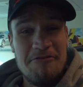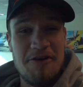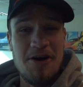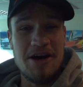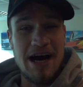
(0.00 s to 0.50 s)

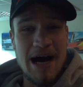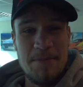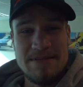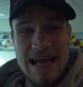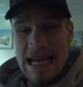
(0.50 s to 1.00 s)
vlog
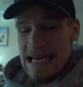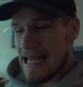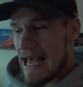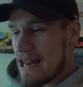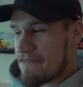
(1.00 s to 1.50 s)
update
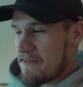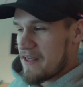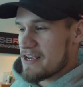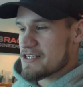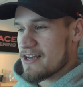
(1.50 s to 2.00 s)
nearly
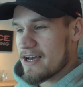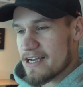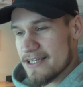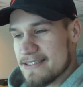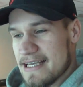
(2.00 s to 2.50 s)
finished. Like
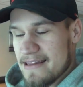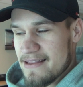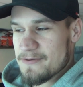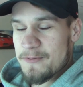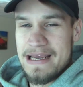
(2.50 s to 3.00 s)
I said,
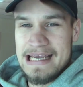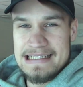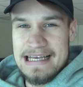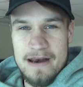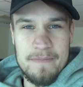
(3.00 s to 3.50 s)
this week
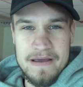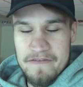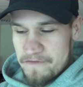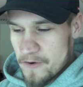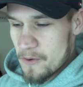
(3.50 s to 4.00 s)
is going to be
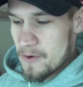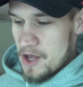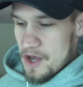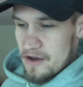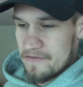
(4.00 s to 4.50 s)
full
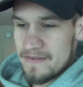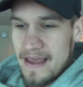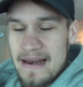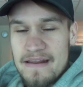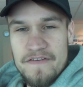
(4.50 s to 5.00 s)
of
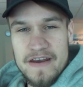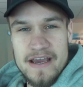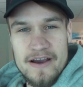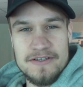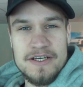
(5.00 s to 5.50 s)
daily
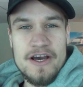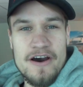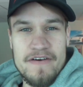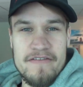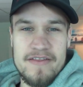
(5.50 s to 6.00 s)
videos
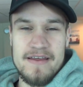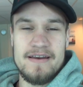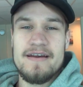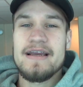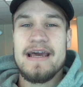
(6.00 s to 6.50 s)
of everything
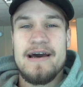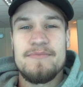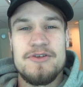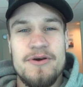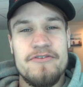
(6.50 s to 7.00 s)
that I get up
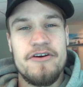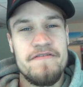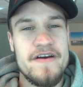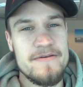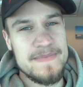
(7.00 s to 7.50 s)
to. I've got a very